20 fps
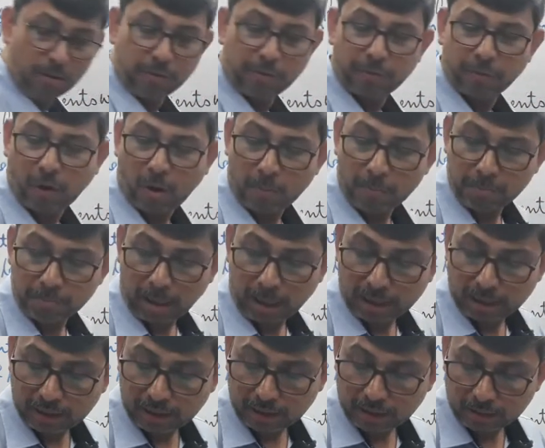from
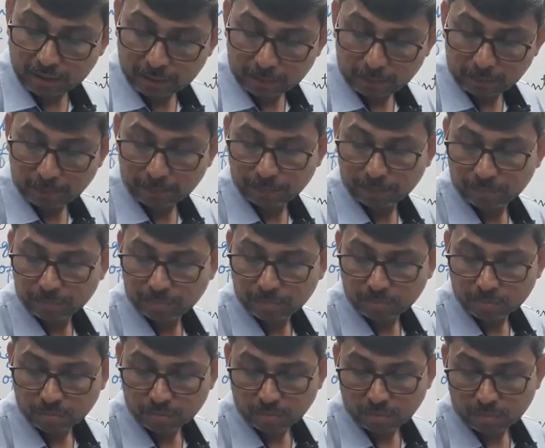buying,
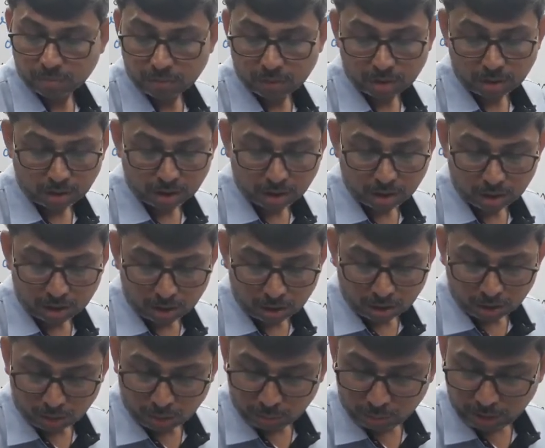
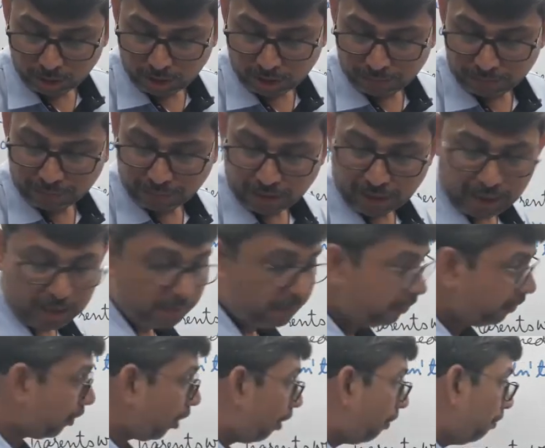would refrain
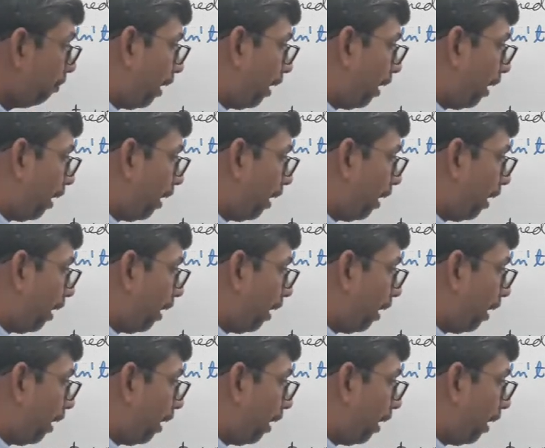from